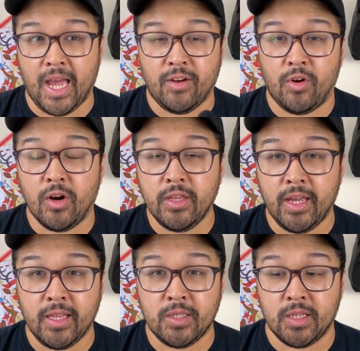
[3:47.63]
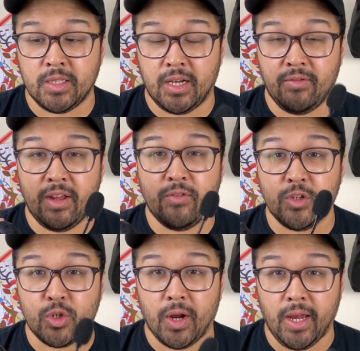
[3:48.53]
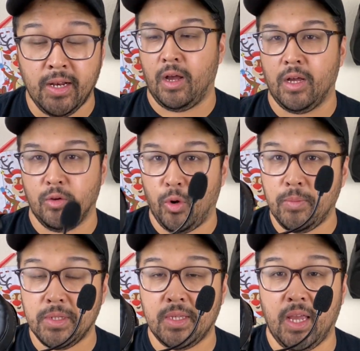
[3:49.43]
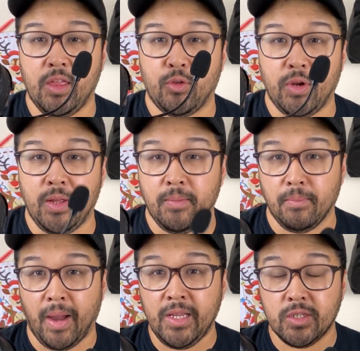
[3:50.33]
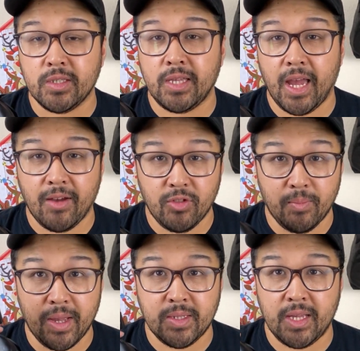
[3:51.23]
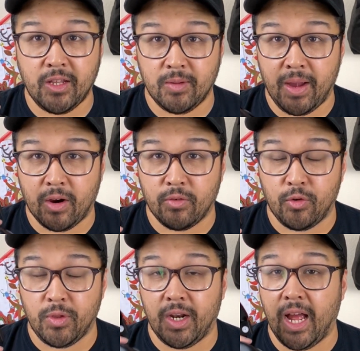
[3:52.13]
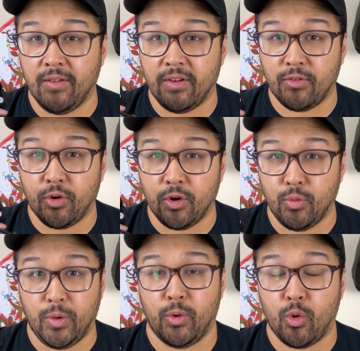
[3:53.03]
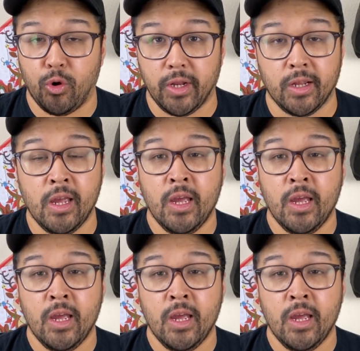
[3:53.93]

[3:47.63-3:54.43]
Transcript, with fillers: Out of all the headsets that I've ever tried, uh, the Runmus K3 might just have the best sounding microphone that I've ever heard when recording.